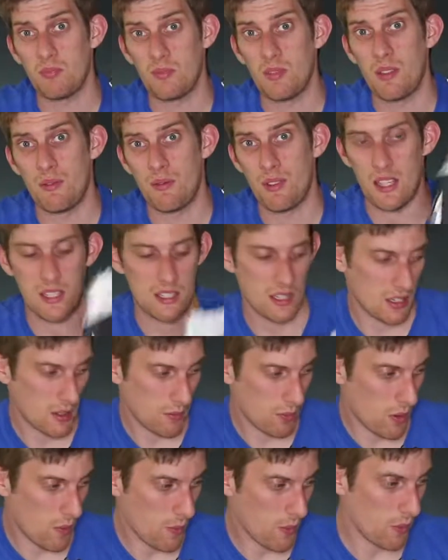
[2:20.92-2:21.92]
invest in the
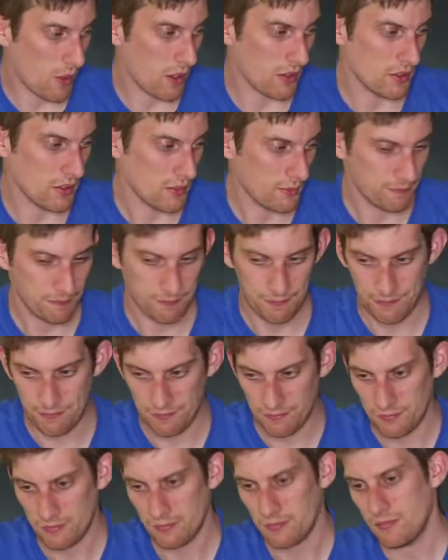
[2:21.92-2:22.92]
proper one.
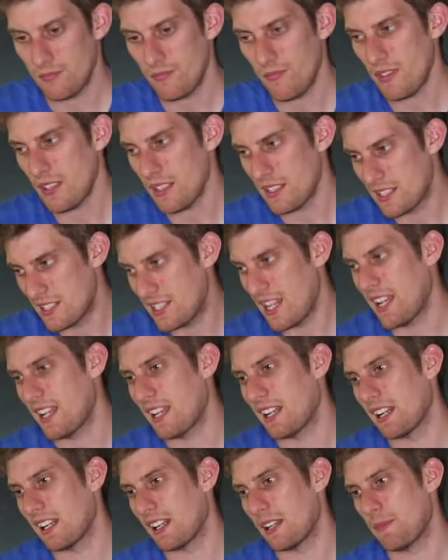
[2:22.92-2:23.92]

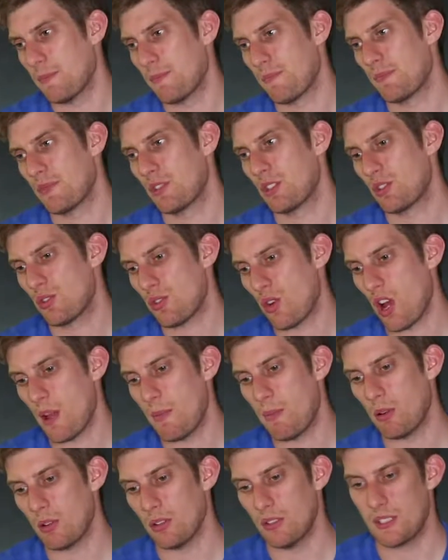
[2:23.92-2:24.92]
Secondly,
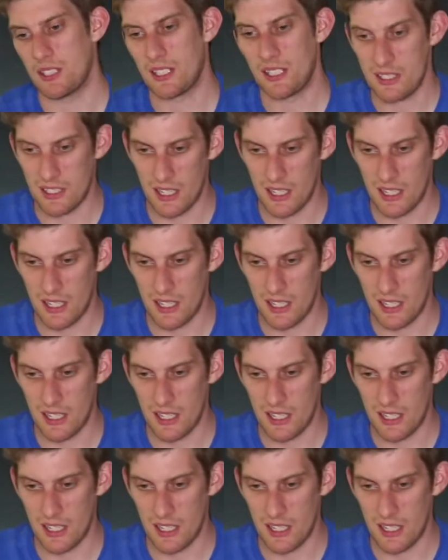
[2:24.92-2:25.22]
tripods, because